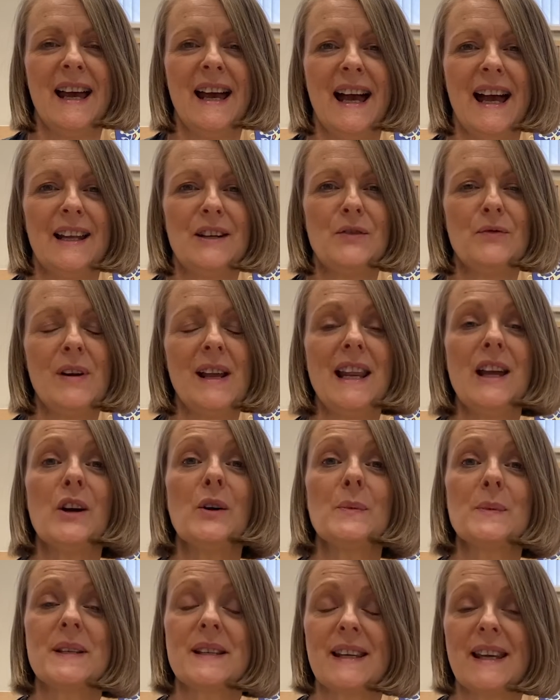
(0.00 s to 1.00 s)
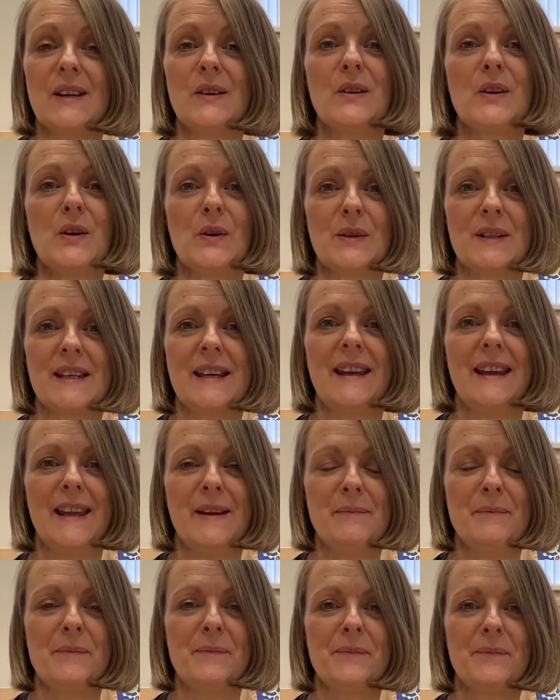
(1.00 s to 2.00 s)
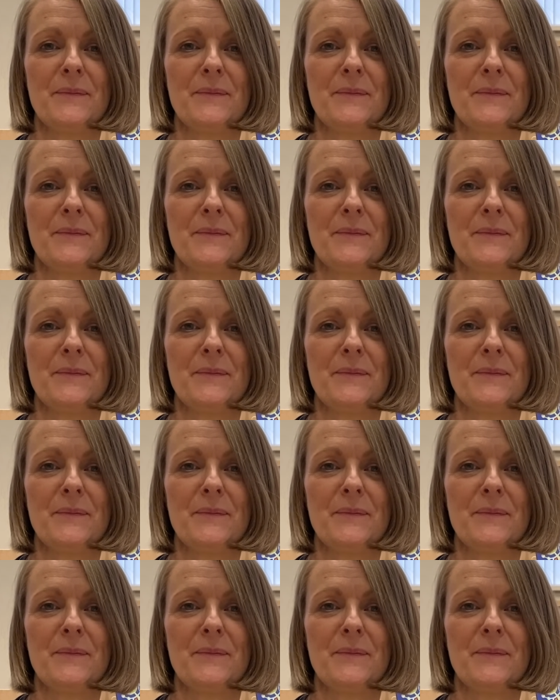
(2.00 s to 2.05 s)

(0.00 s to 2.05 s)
and really upskill your team.